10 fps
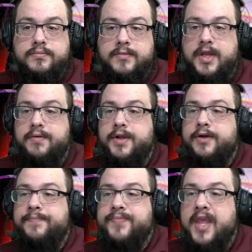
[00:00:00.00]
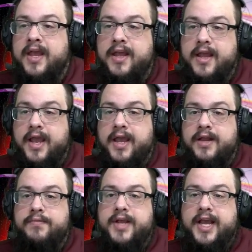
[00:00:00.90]
There we go.
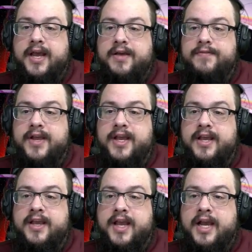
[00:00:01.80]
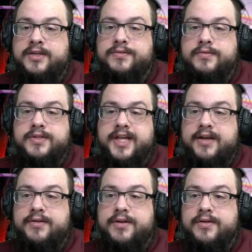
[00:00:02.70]
And we have a actual
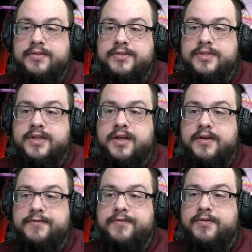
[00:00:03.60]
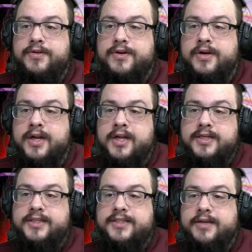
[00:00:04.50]
downloads uh, folder,
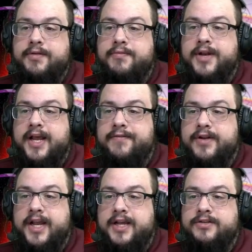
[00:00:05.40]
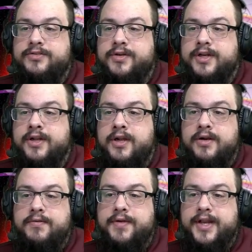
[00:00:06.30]
just like we would have on Android,
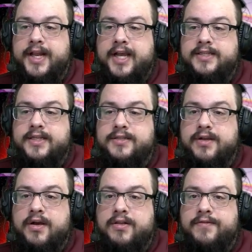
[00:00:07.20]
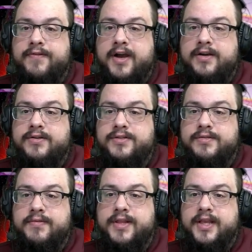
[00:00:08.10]
where we can access all of the files
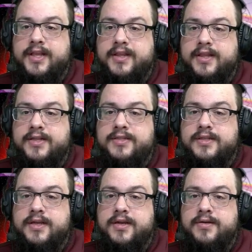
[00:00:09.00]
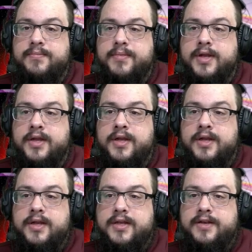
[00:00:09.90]
within this um,
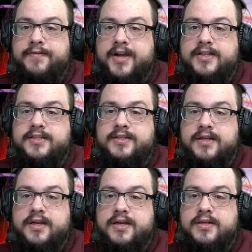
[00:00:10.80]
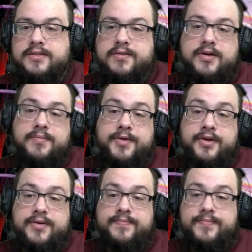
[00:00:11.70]
device, uh, so our computer.